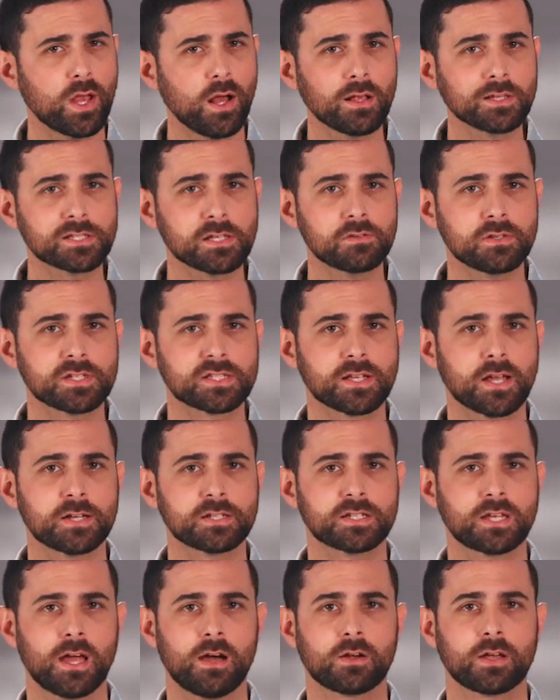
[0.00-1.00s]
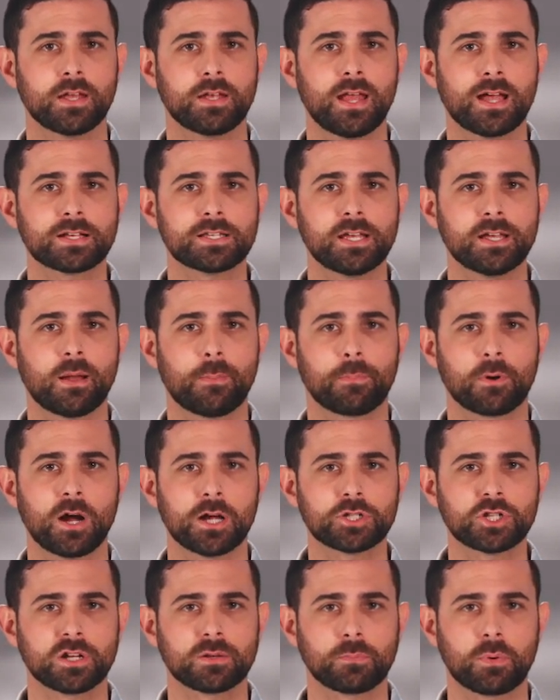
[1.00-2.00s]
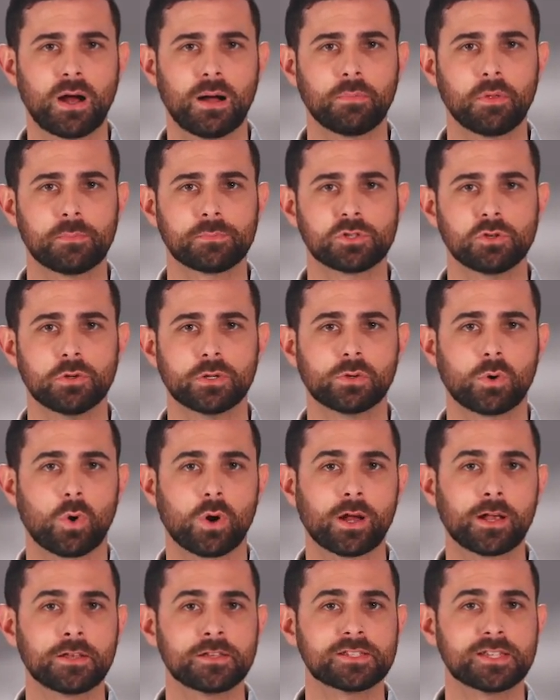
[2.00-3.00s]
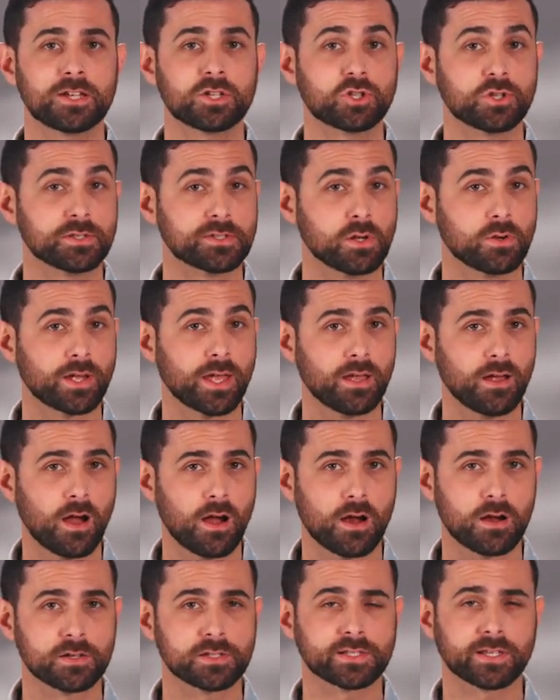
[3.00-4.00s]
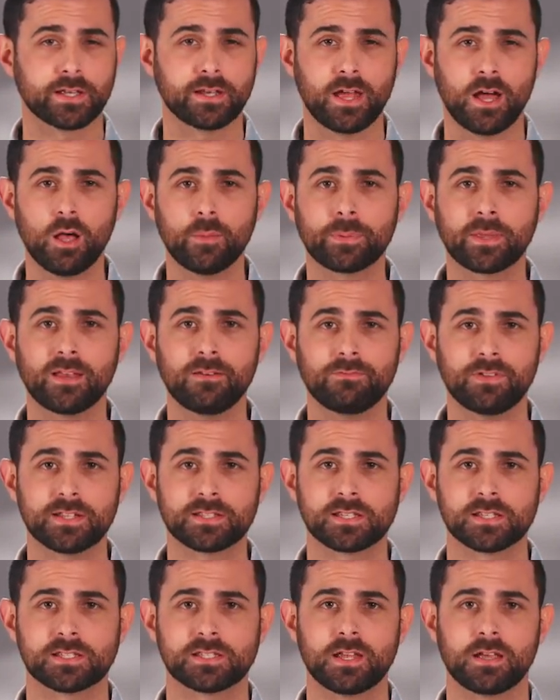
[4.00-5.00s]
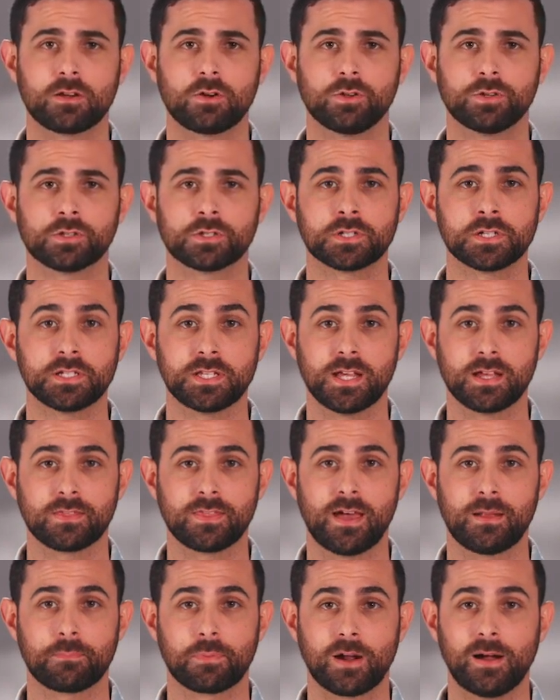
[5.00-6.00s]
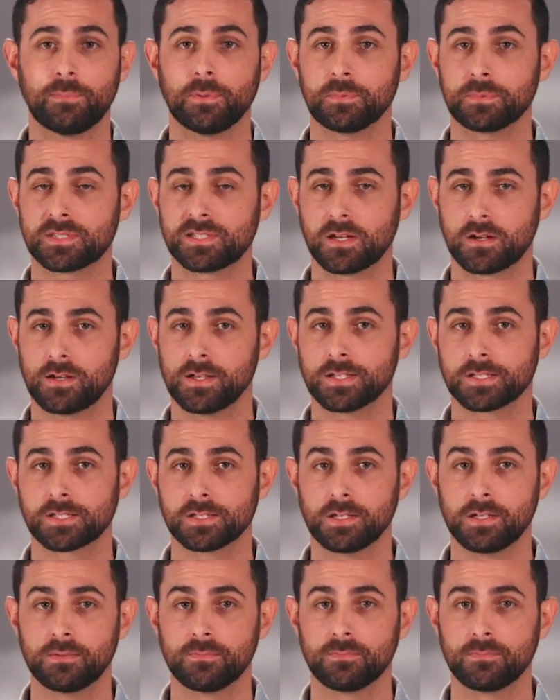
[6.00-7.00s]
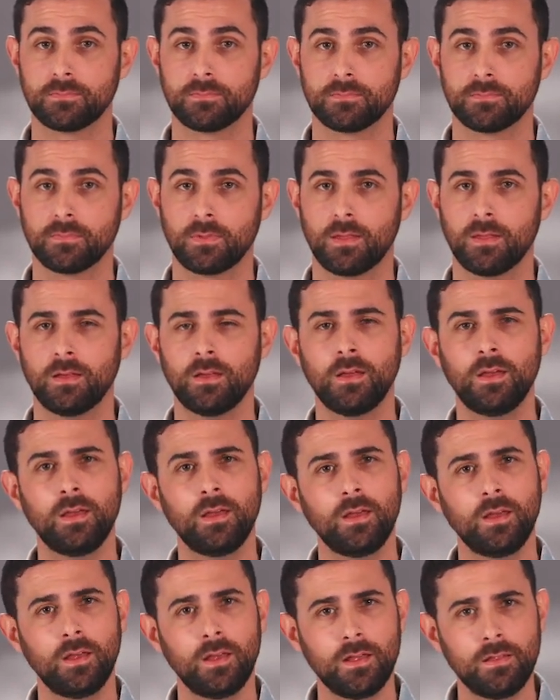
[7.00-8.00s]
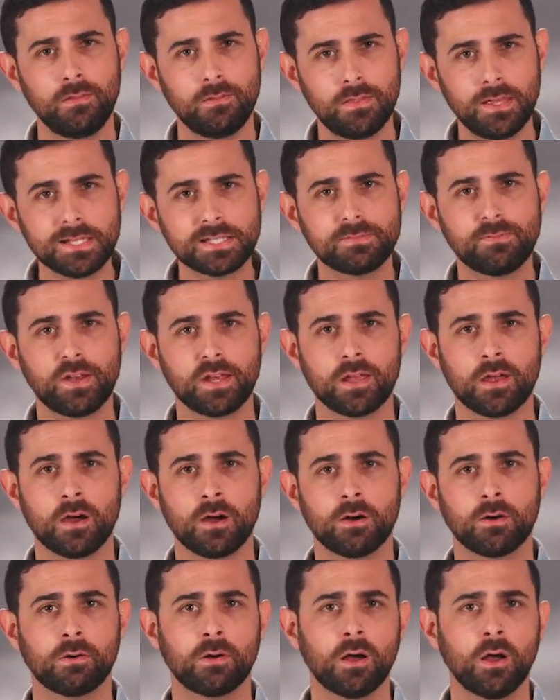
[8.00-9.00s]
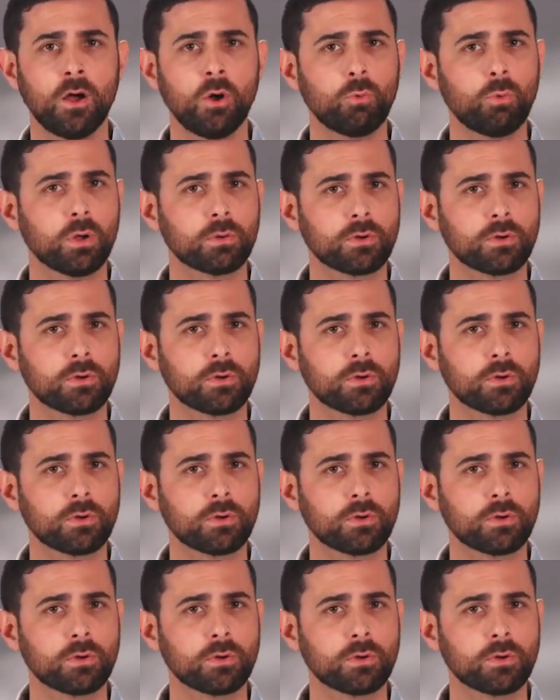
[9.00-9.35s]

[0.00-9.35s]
also discussed how connecting a project problem to an organization's OKRs can help convince a stakeholder to take that problem seriously. In this video, we'll